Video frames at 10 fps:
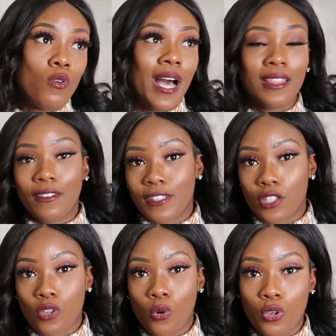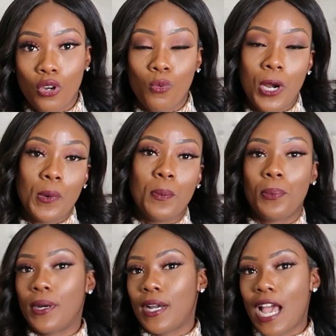oh, I love this coat you're wearing,
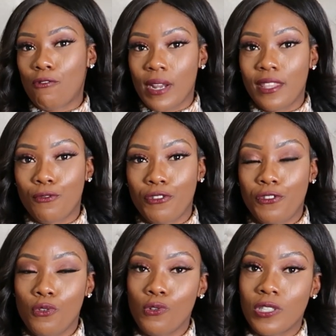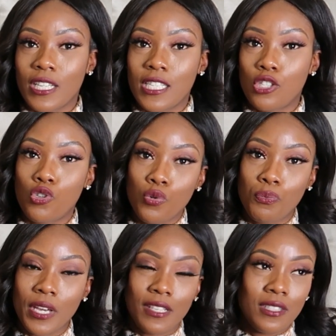but I read the reviews, it's too,
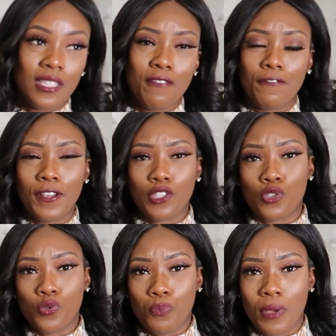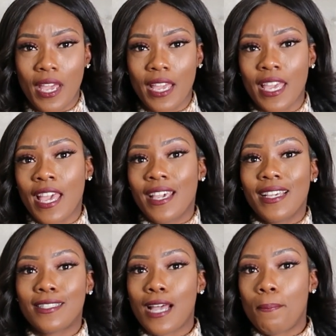it fits too big,
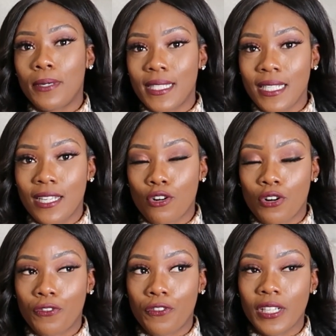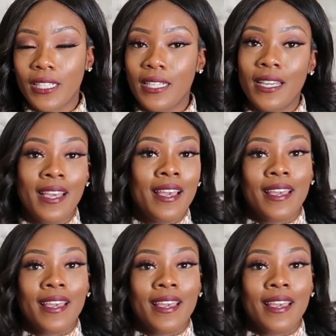it's not petite girl friendly.